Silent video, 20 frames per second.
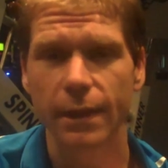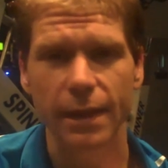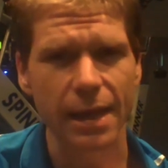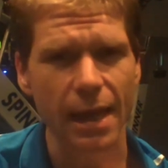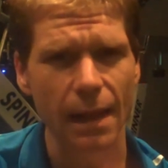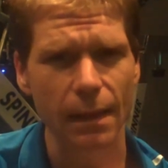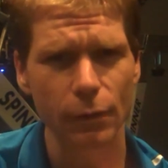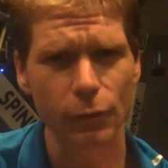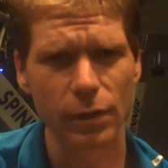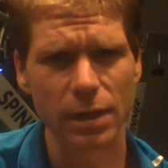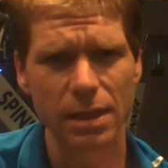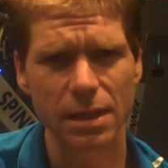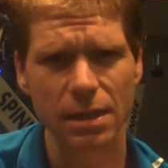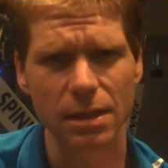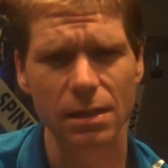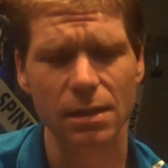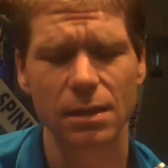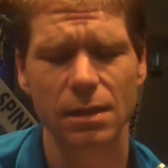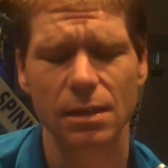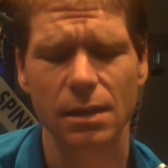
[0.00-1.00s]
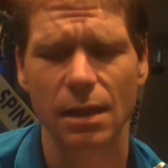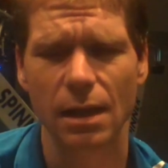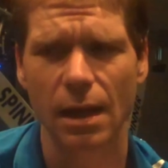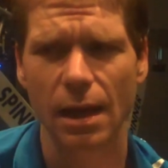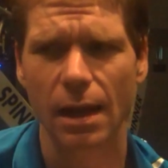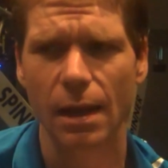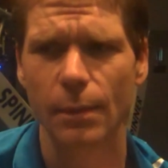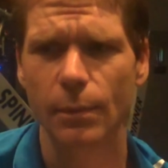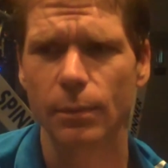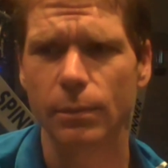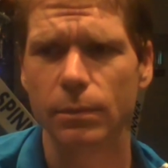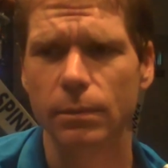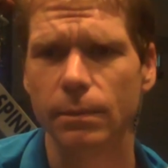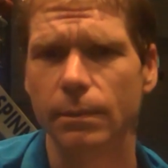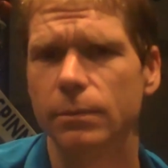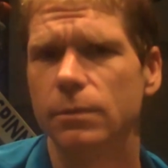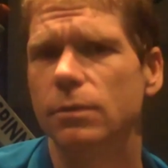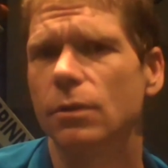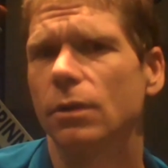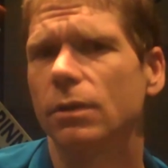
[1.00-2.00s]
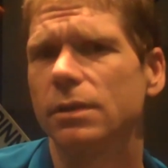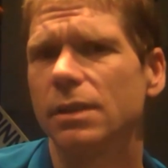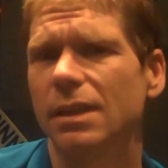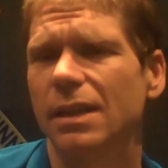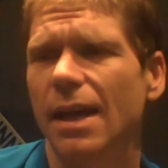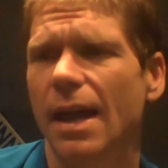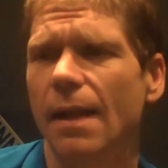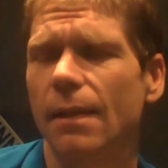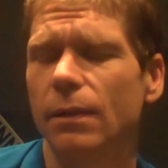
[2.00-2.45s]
the Calorie King. Dr.